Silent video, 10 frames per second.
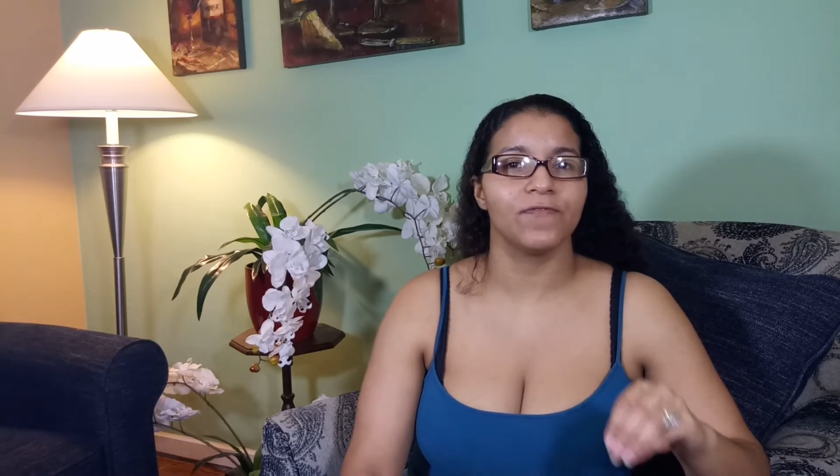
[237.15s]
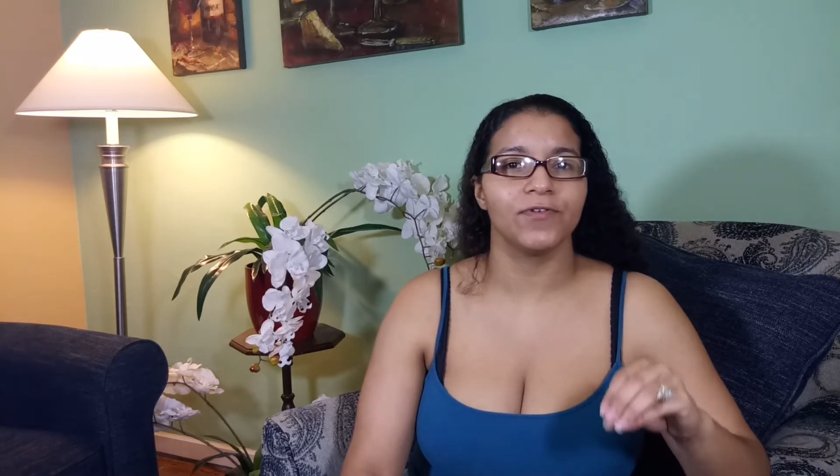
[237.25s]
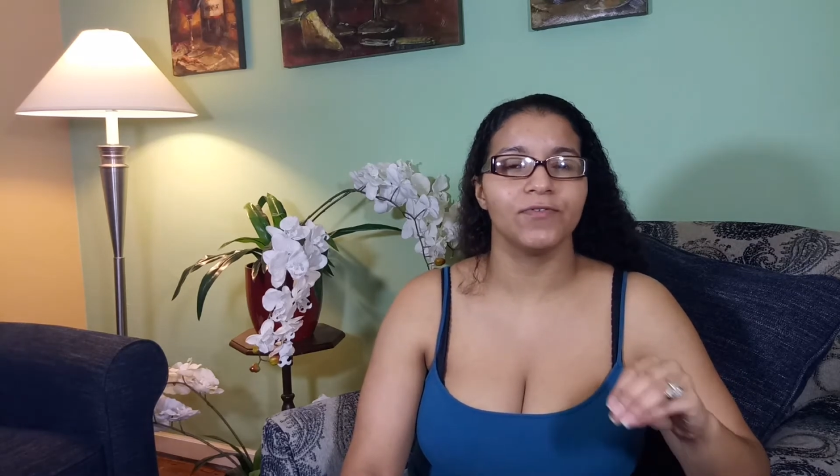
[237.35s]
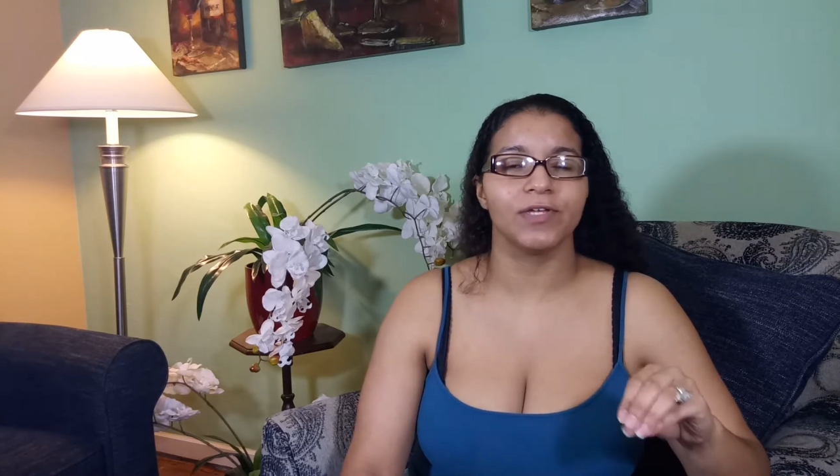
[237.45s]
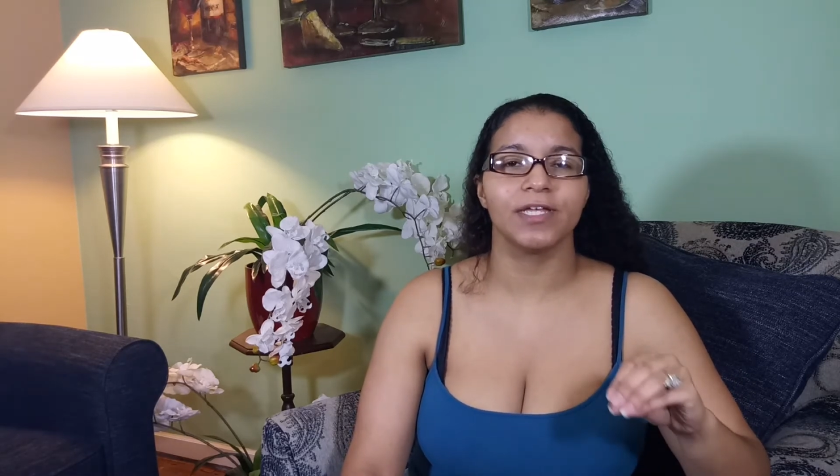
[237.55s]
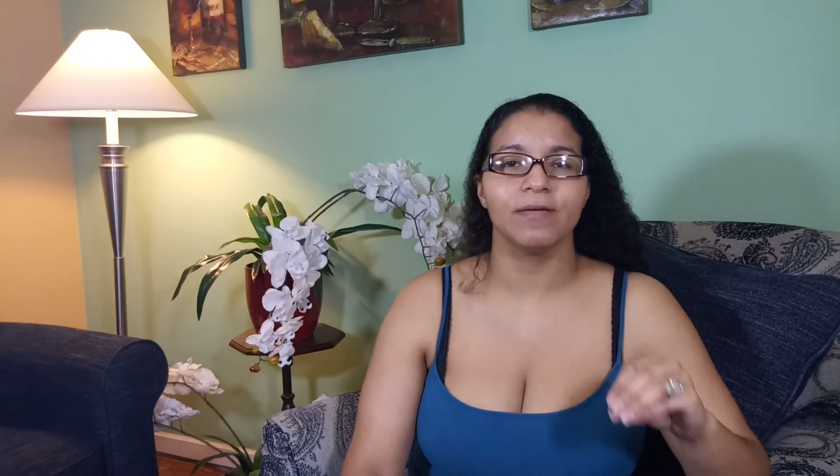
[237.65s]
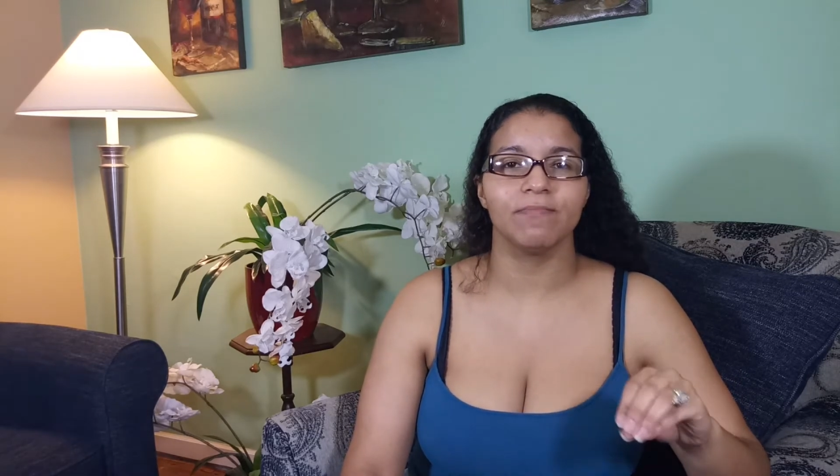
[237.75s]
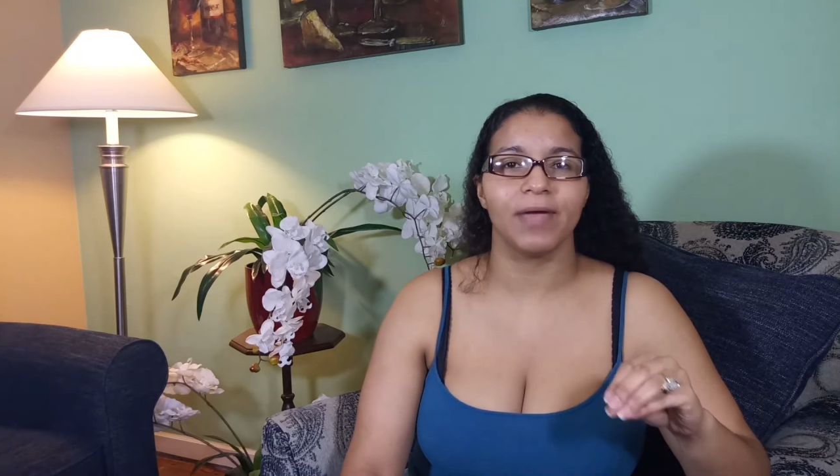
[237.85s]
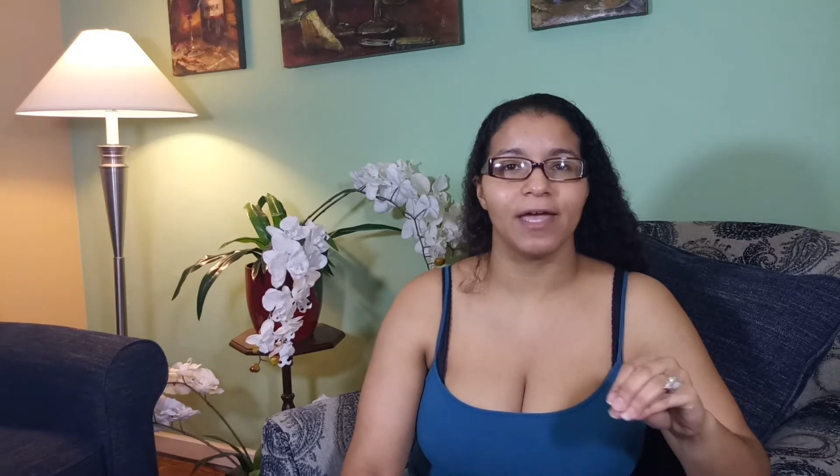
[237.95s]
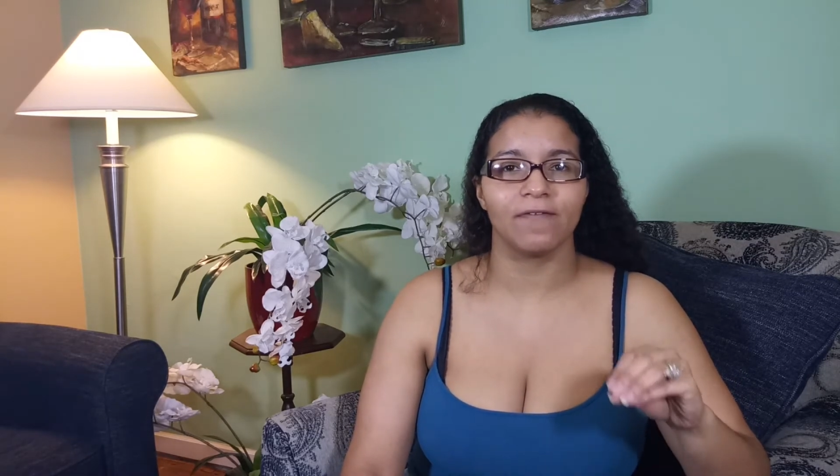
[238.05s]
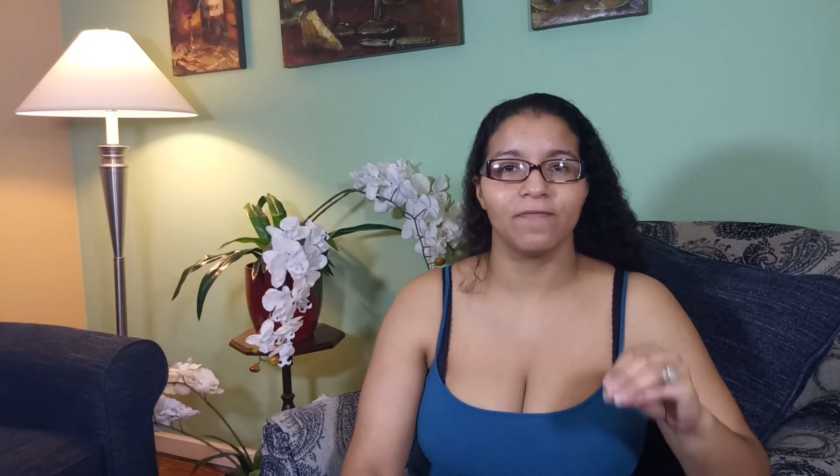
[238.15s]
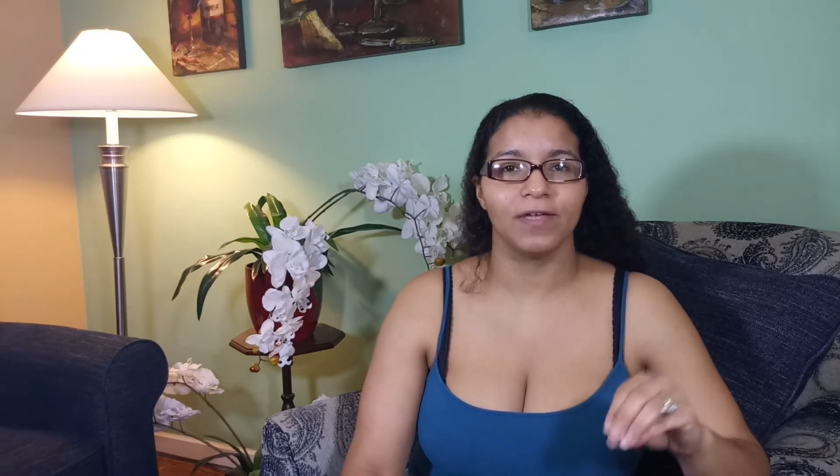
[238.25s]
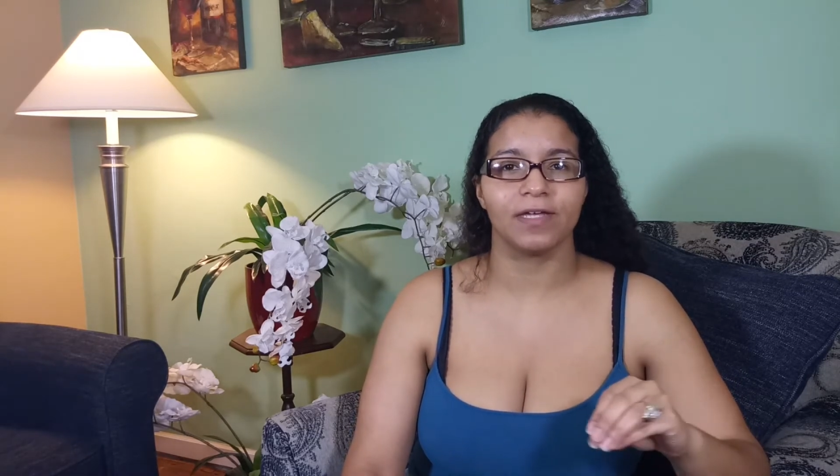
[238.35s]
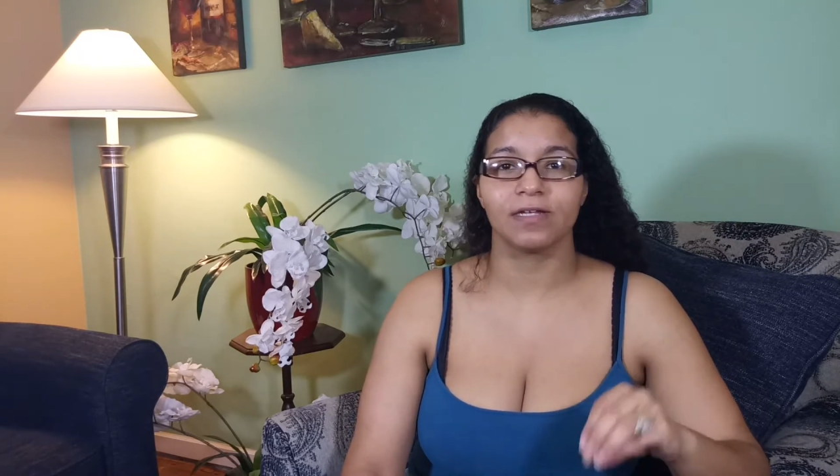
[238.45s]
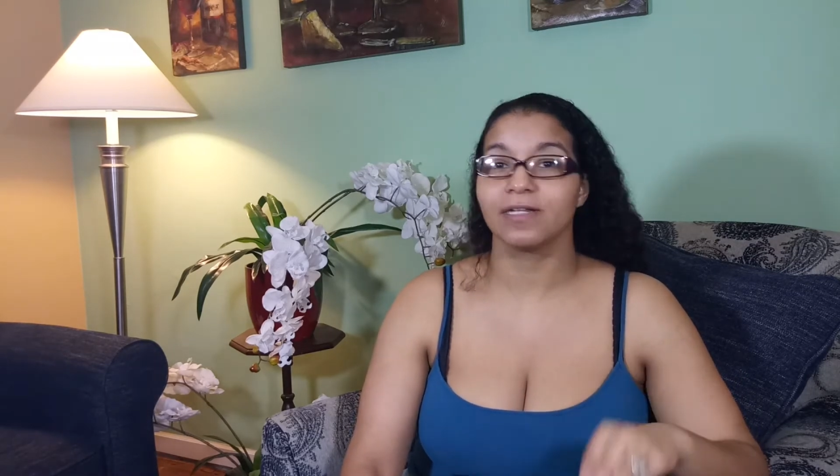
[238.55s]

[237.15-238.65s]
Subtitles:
you to get back fit.